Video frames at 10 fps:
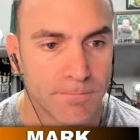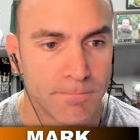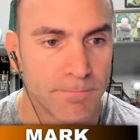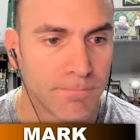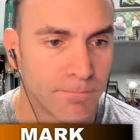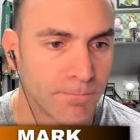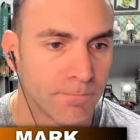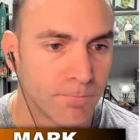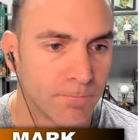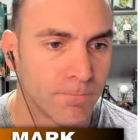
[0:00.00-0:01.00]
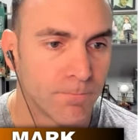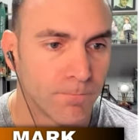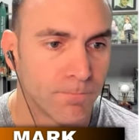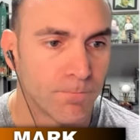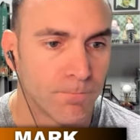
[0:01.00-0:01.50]

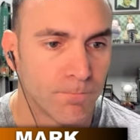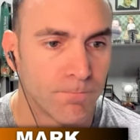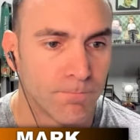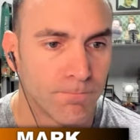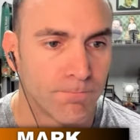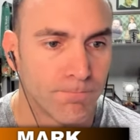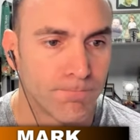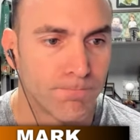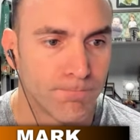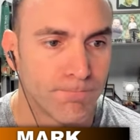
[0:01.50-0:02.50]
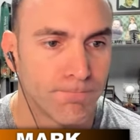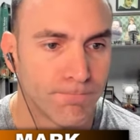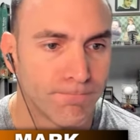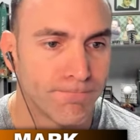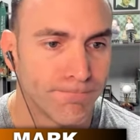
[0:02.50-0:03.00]

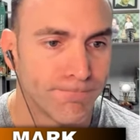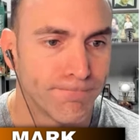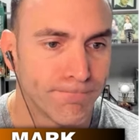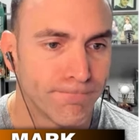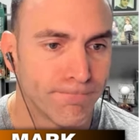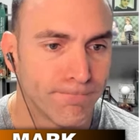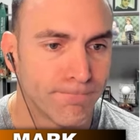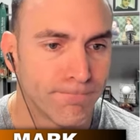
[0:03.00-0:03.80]
(silent)